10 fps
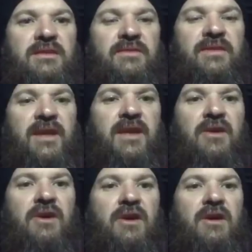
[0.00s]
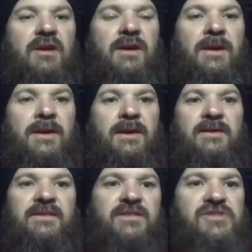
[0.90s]
if they are
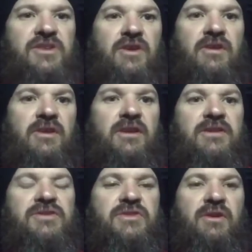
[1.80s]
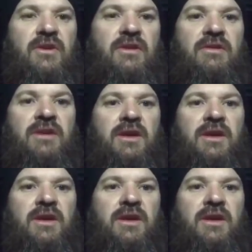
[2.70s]
discouraged, or